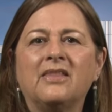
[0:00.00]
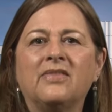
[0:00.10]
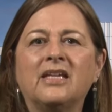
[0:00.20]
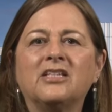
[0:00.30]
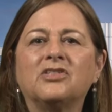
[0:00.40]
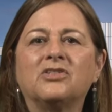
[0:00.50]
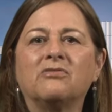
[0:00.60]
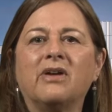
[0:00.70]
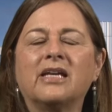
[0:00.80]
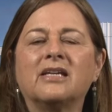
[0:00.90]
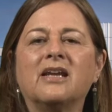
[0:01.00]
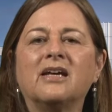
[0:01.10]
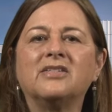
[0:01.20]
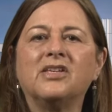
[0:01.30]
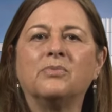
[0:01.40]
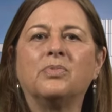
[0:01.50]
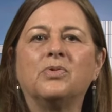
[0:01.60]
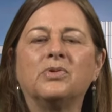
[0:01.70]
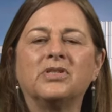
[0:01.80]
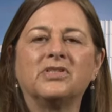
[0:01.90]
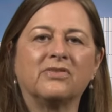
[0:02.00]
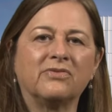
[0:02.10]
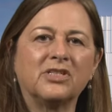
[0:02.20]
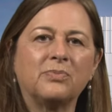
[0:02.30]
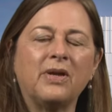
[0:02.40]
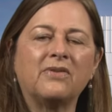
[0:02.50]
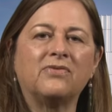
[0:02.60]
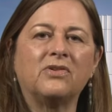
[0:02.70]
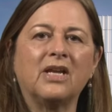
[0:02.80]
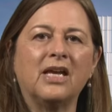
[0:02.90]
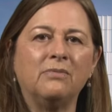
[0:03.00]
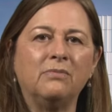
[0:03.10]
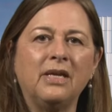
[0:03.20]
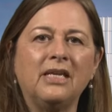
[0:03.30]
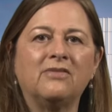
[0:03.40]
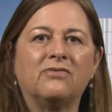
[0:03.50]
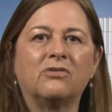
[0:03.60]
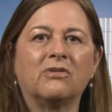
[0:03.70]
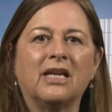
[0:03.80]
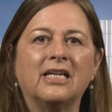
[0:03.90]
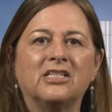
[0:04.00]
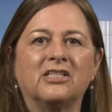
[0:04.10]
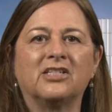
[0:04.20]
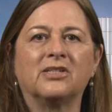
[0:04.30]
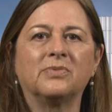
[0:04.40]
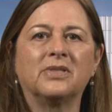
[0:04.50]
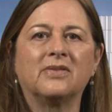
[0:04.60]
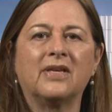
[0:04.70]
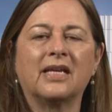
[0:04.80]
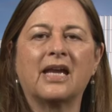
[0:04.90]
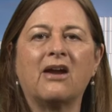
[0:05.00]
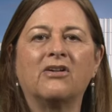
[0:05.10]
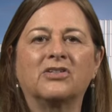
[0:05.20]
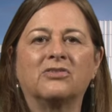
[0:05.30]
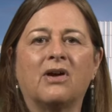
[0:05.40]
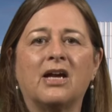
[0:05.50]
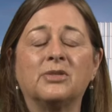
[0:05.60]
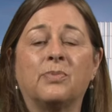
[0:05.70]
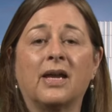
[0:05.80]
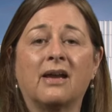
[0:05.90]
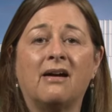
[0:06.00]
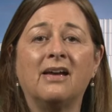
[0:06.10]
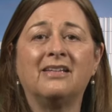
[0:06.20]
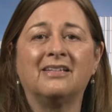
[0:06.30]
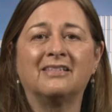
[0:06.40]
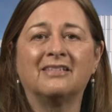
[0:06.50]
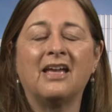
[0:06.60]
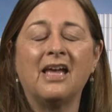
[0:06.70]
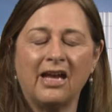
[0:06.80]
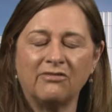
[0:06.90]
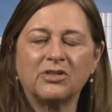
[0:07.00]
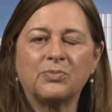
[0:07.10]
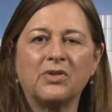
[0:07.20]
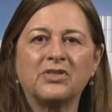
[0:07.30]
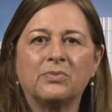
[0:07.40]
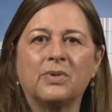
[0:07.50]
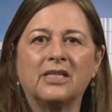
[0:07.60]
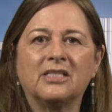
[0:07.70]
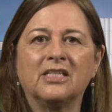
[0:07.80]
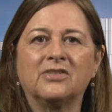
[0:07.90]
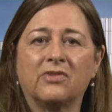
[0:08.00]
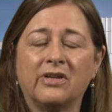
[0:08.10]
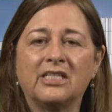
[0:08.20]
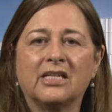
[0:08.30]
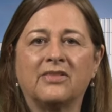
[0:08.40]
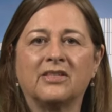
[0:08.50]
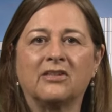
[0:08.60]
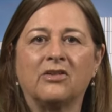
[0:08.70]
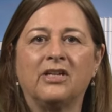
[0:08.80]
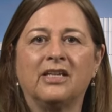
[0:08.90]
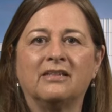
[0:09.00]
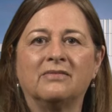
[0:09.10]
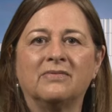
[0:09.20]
That is to recognise the importance of respectful and meaningful relationships that are characterised by kindness and responsibilities for each other's learning.